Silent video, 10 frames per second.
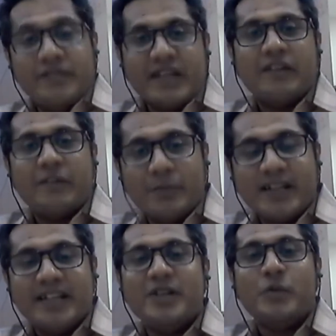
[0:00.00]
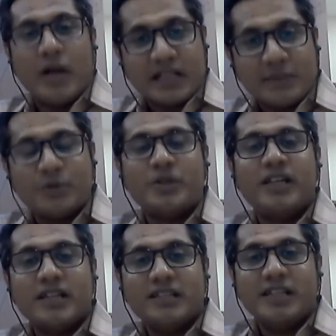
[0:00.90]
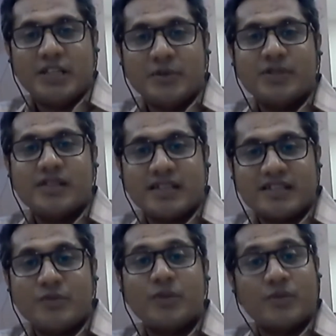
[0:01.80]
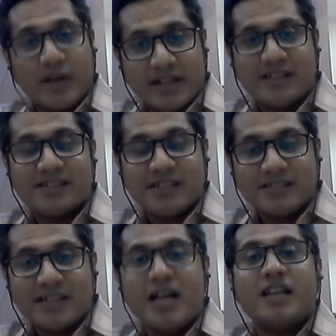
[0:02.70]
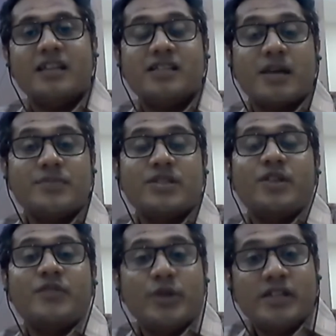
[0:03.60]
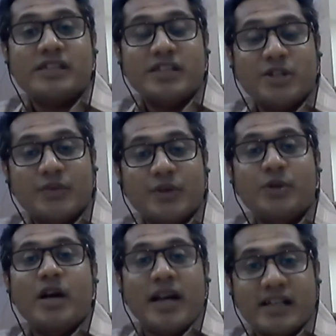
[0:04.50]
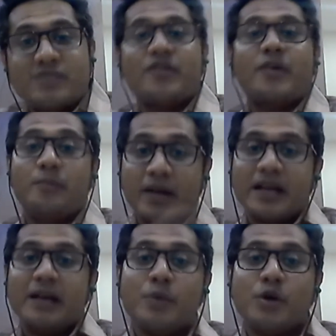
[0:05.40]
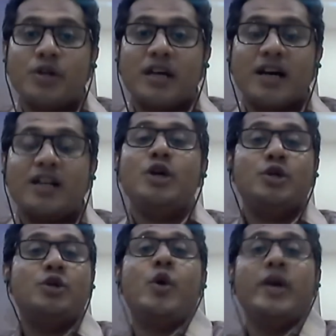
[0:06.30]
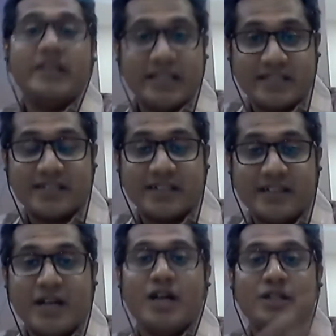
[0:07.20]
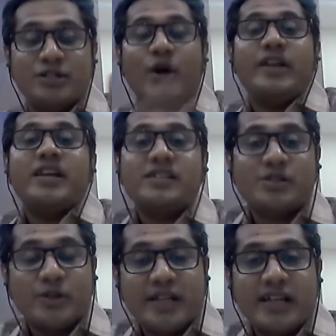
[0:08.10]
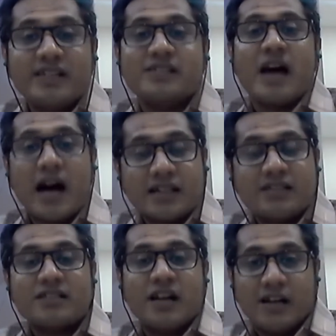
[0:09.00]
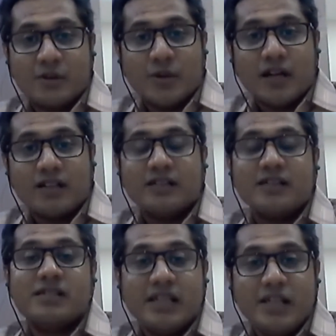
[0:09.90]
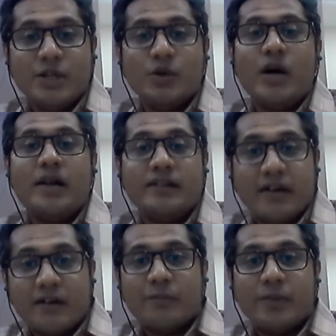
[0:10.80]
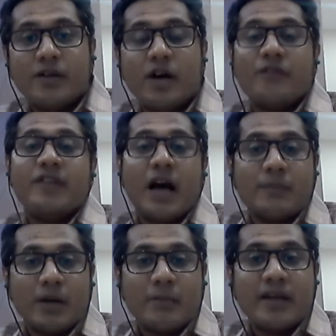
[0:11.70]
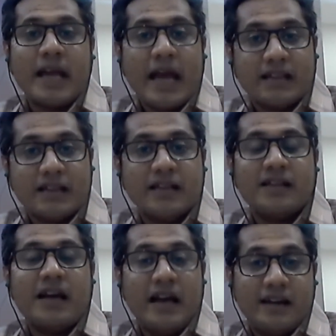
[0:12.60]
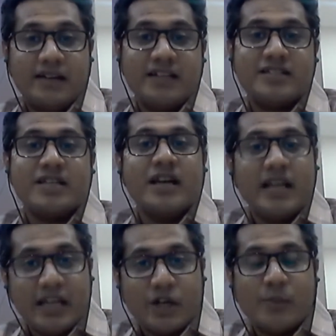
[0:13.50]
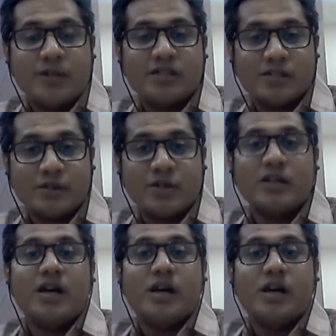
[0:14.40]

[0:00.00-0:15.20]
evening, everybody. Welcome to another interview session with Vakil Search. The subject of today's interview is from brick and mortar to going digital. Joining us today is Adarsh Agarwal, the C E O and developer of the upcoming ethnic heritage e-commerce store,